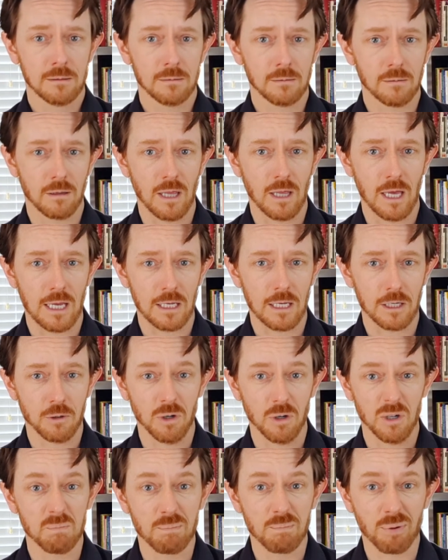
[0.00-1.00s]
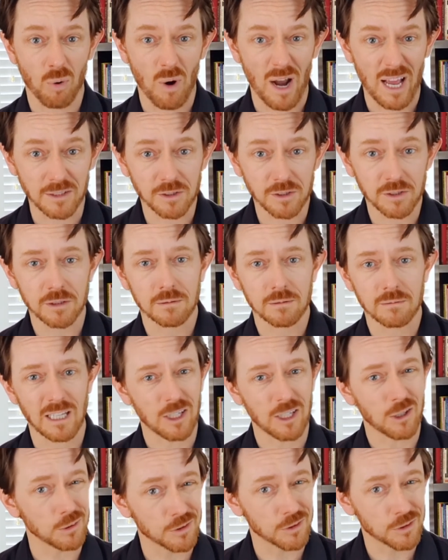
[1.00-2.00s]
they could press,
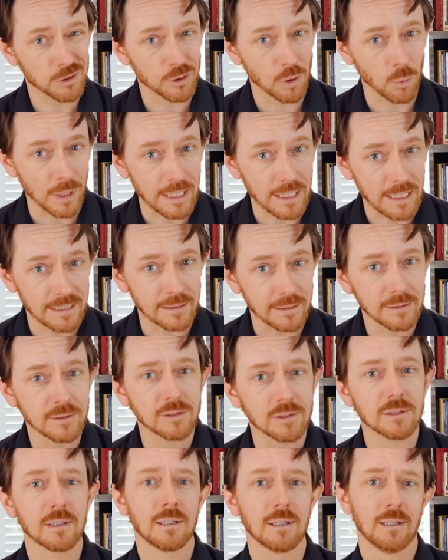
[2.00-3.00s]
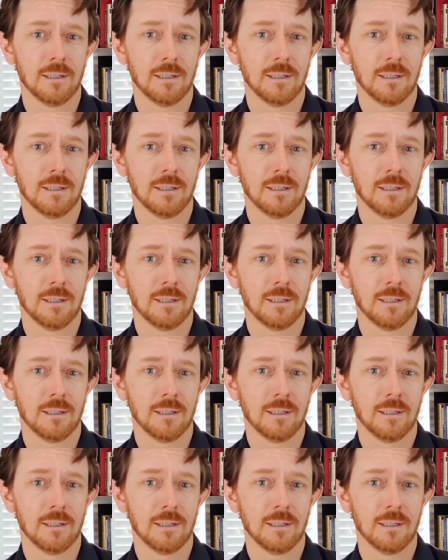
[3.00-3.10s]
they could squeeze.